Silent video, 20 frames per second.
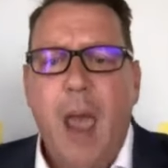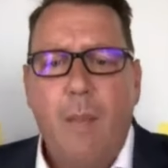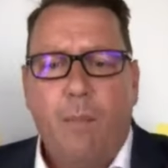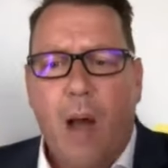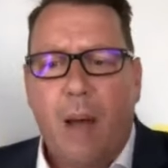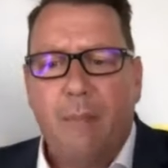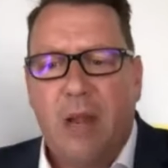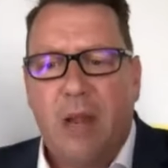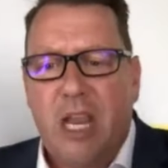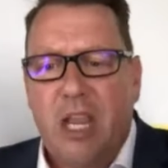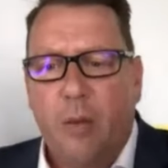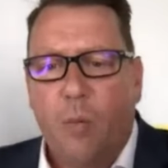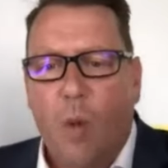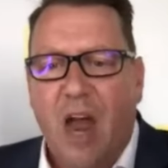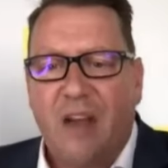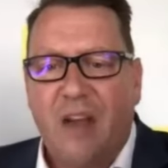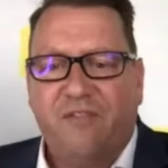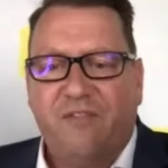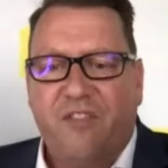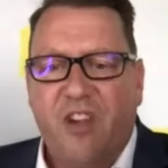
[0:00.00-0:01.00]
At
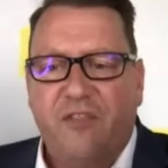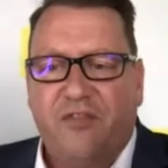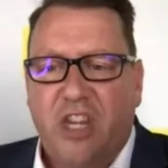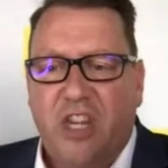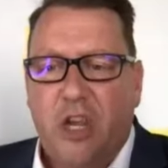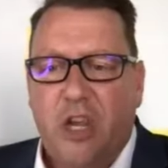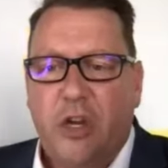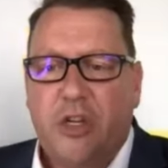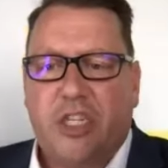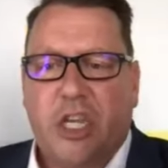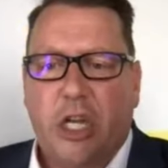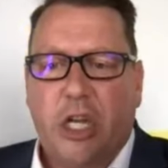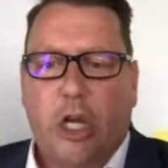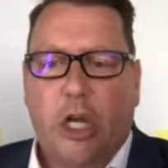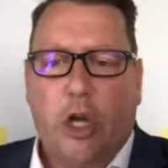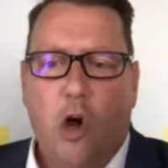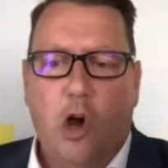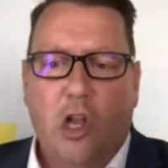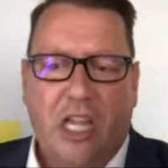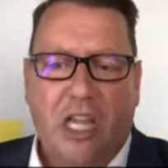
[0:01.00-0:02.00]
1,150,000, who's going
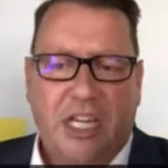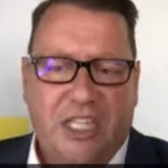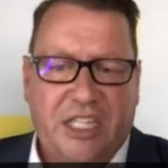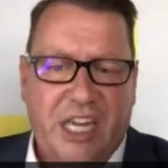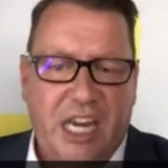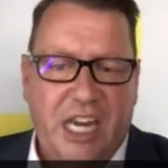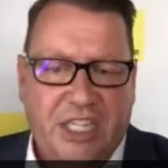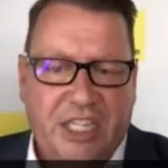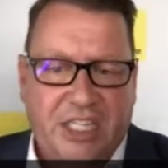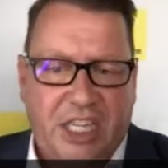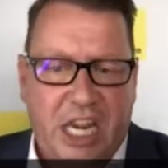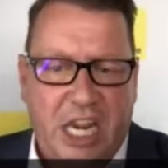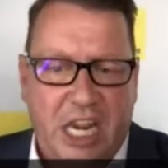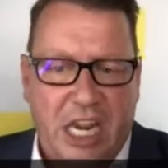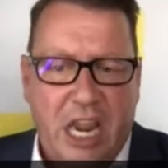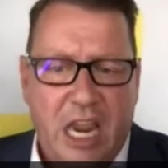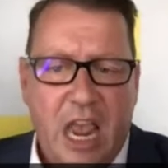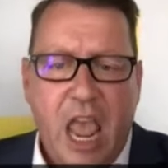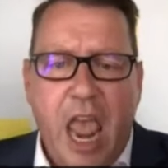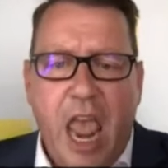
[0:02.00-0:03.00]
to call it
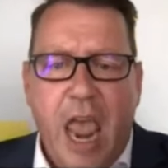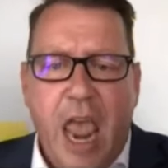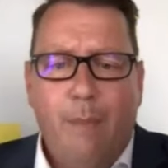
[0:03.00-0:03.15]
60?